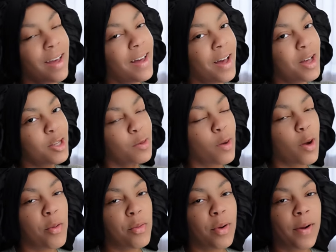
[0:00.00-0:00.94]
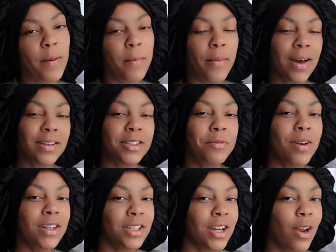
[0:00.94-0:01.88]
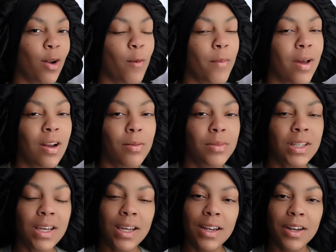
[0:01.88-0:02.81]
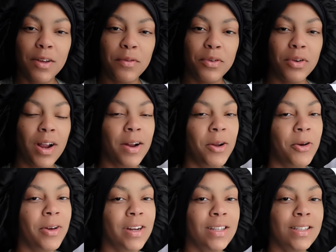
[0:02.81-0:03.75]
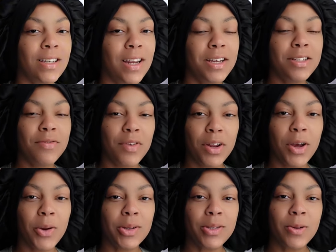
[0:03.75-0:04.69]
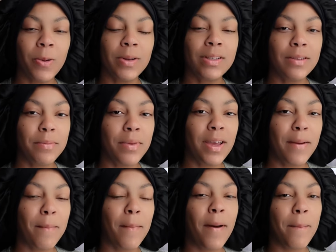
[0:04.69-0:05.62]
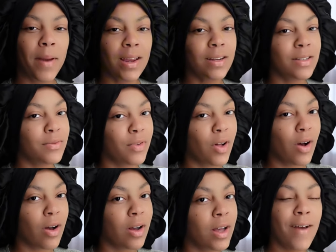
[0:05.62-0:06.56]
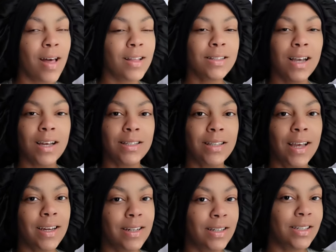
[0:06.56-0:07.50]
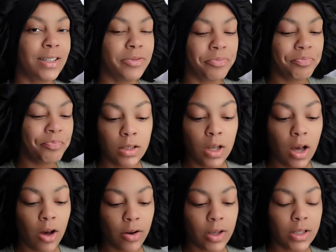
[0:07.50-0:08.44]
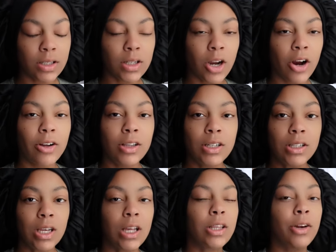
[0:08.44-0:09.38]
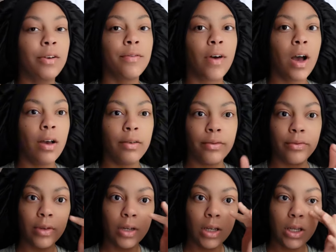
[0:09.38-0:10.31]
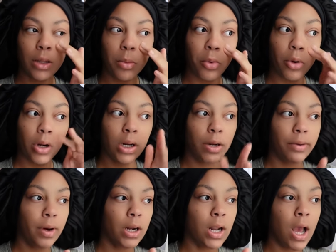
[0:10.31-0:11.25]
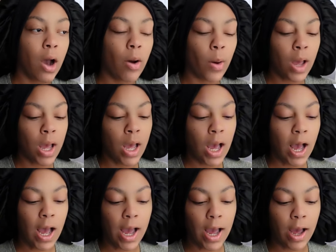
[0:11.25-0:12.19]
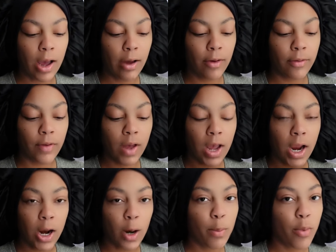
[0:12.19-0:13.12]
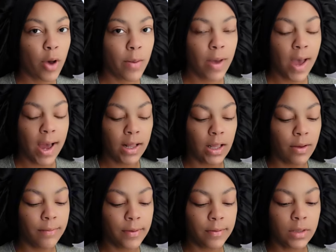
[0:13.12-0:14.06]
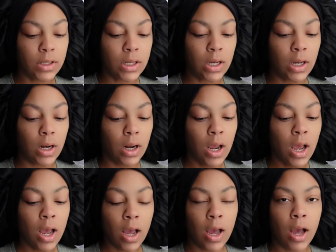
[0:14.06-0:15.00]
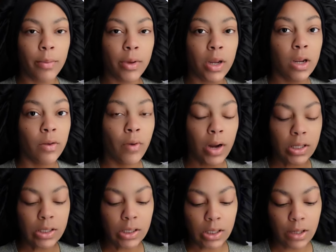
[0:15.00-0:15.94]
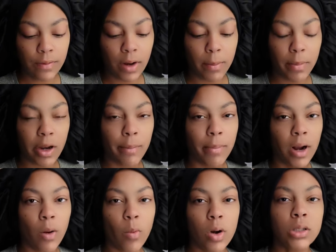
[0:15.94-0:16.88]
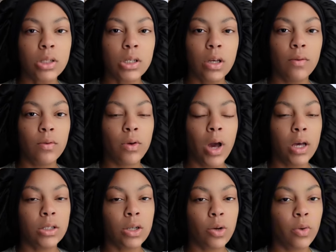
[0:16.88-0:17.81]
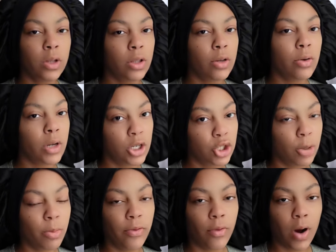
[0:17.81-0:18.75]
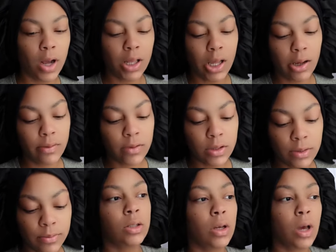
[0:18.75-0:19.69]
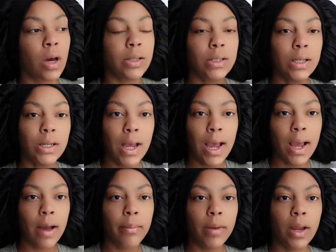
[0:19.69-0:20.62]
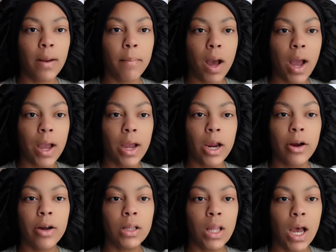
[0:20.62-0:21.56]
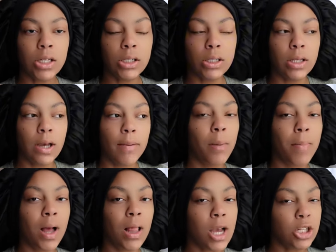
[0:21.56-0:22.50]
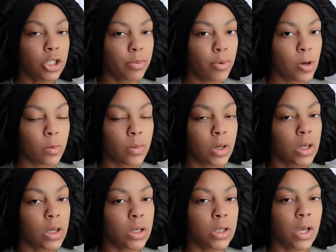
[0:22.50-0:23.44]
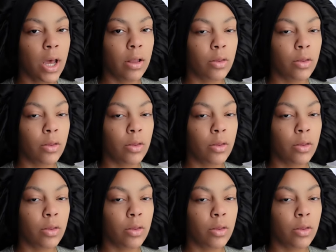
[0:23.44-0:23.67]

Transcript: Hey guys welcome and welcome back to my channel my name is Eden if you do not know and in today's video is going to be a maintenance vlog Valentine's Day edition so it's currently 10 35 in the morning right now I have a hair appointment at 11.15. I'm getting ready to leave in a minute, but I wanted to give you guys a quick little intro before I left. So yeah, today I'm getting my hair and lashes done. My lash appointment is at